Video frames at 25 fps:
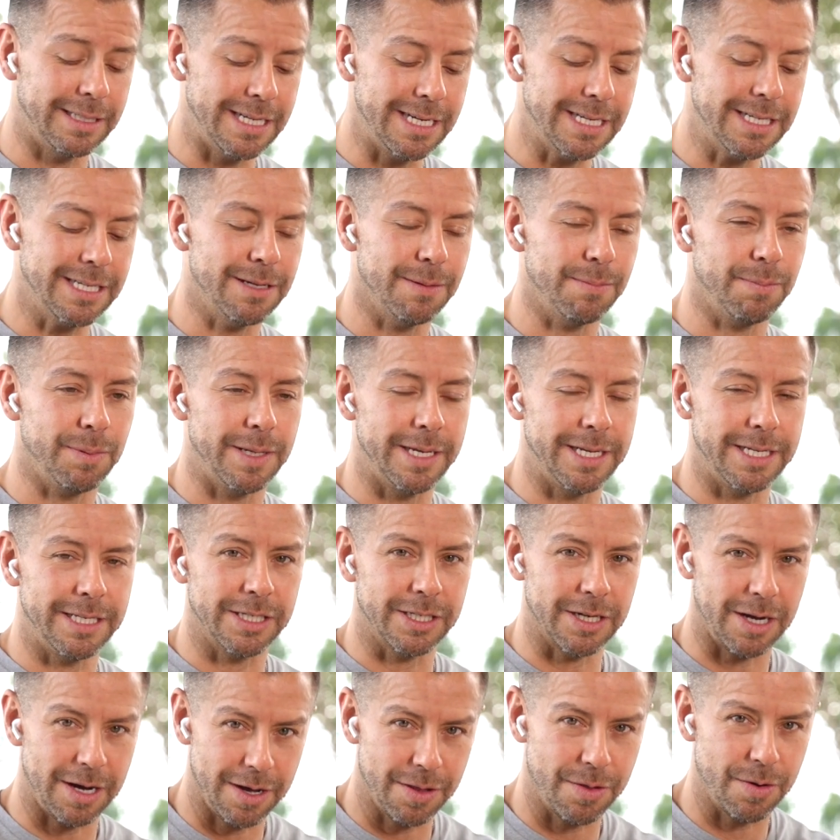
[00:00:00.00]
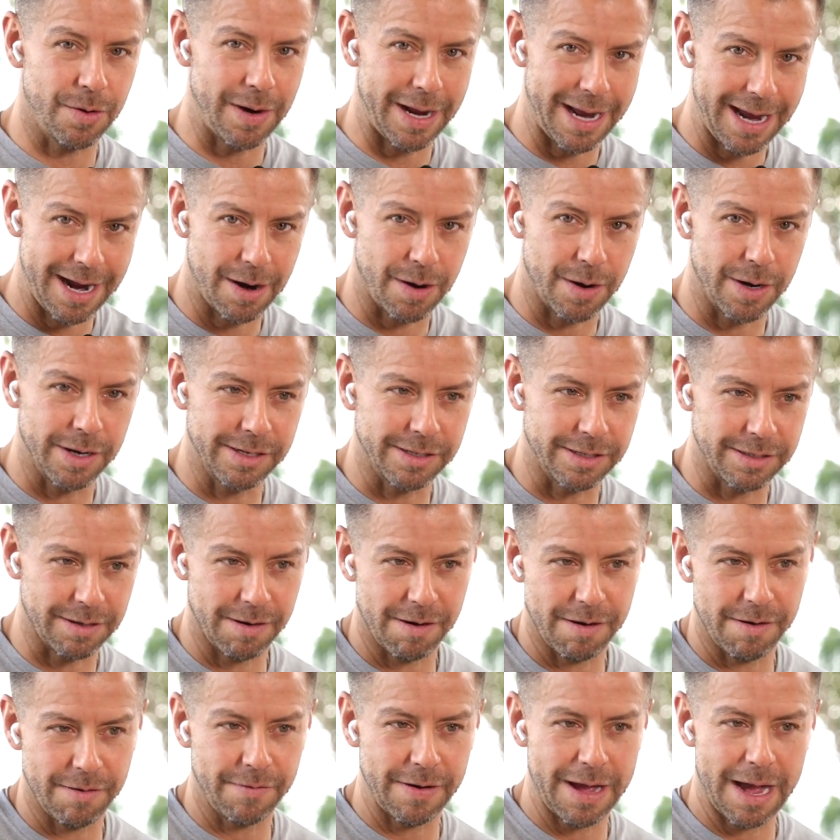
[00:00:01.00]
disciplines other areas
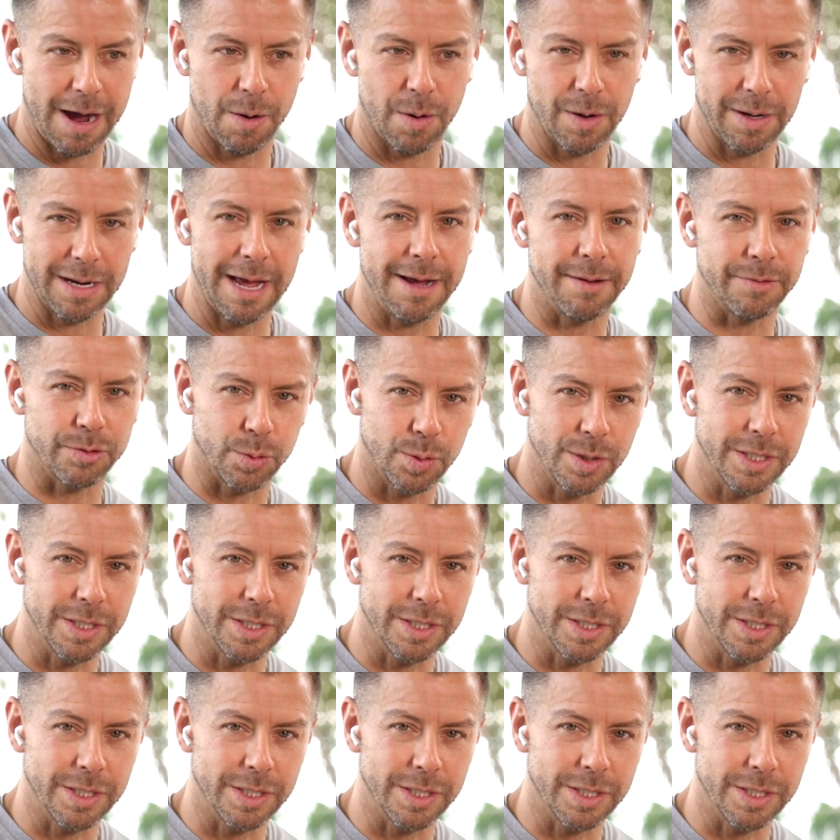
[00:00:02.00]
of our lives.